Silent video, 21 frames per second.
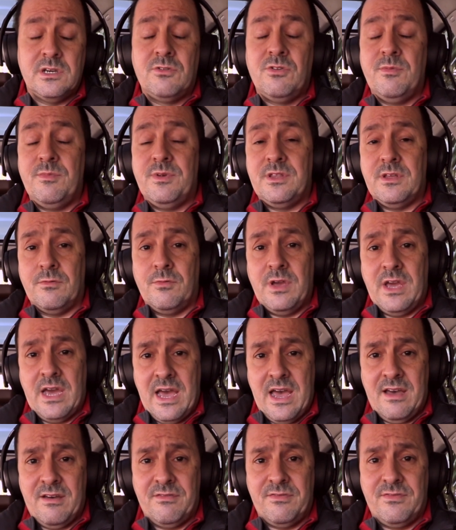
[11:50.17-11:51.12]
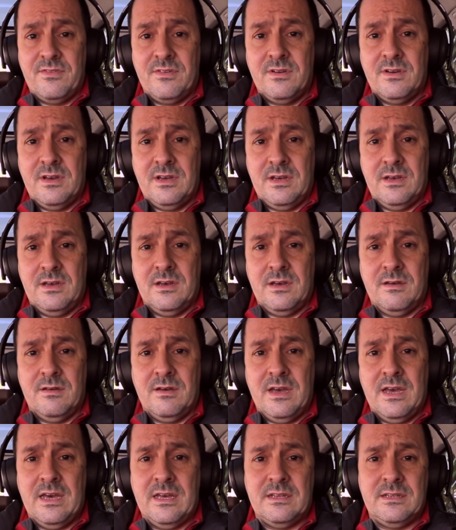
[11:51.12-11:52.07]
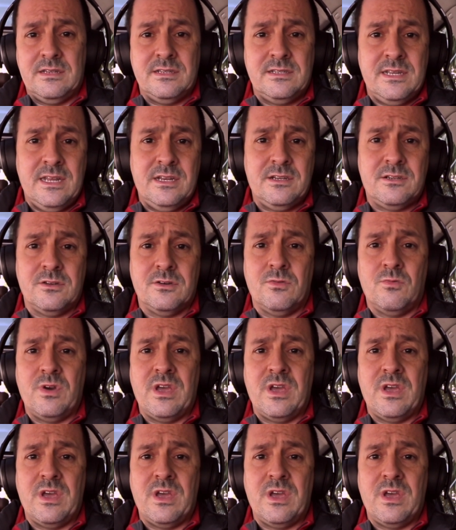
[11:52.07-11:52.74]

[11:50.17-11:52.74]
equipment that we have uh, at the center.